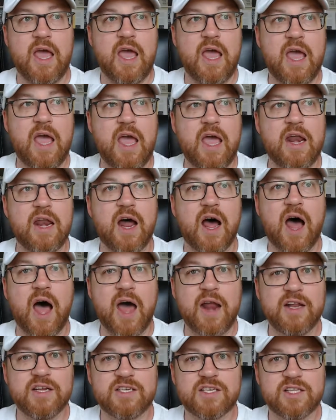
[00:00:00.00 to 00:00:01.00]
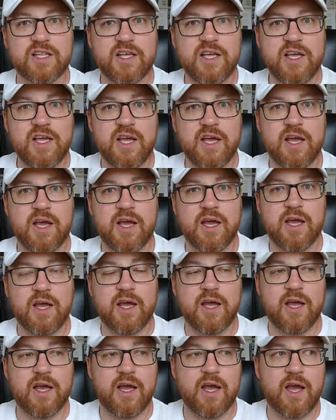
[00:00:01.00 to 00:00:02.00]
And honestly,
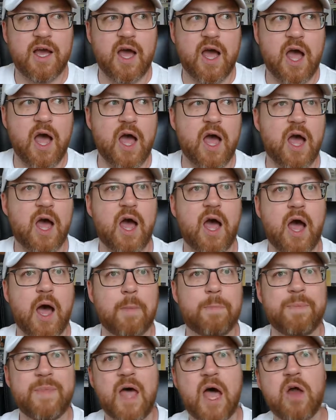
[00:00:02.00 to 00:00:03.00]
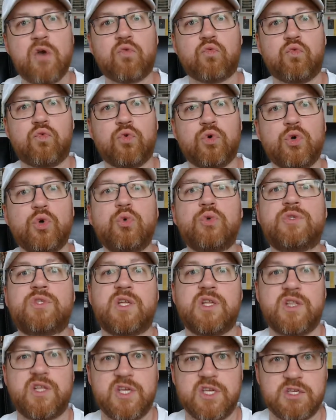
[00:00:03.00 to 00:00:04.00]
I'm not rude
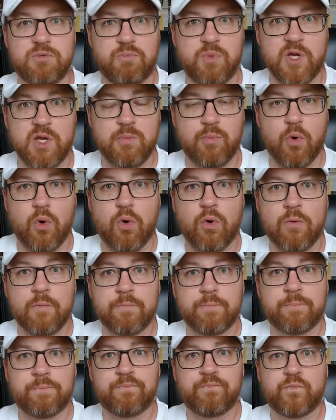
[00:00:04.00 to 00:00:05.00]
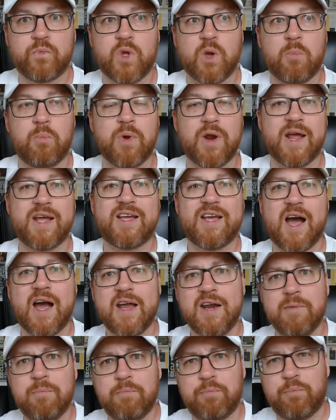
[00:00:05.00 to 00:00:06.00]
to these people, but I
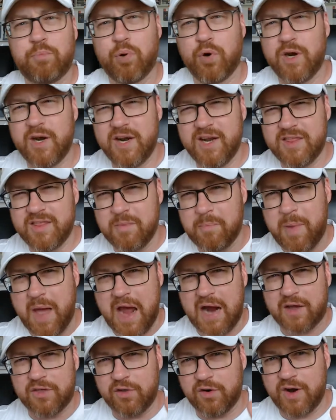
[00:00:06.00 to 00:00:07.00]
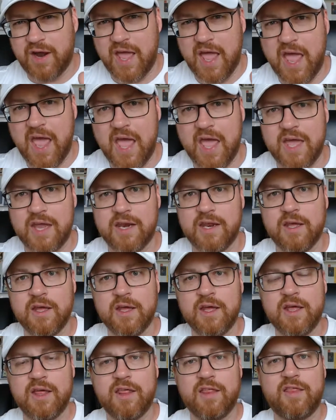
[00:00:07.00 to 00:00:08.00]
kind of put it in the back of their head
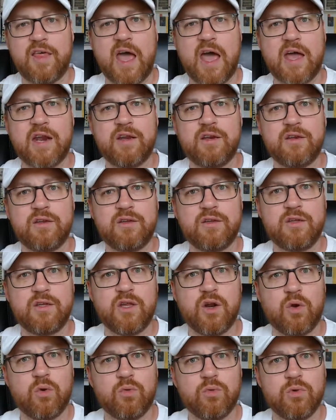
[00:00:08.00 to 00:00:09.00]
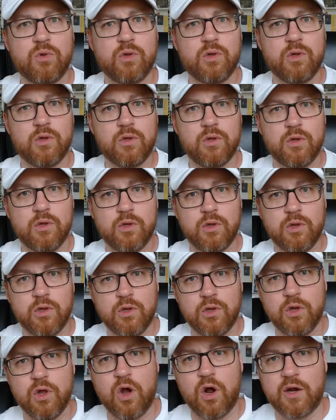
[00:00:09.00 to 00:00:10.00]
that,
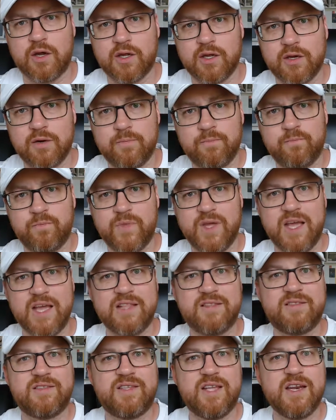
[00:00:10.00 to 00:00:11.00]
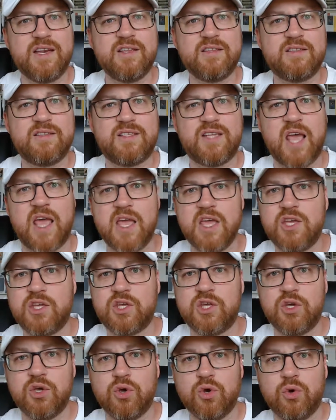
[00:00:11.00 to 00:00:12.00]
look, it didn't take
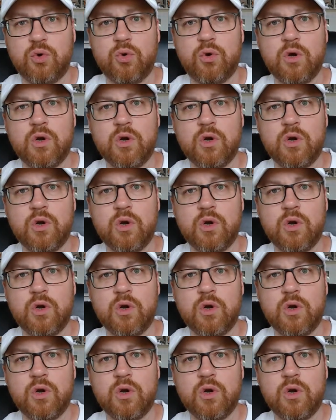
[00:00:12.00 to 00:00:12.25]
you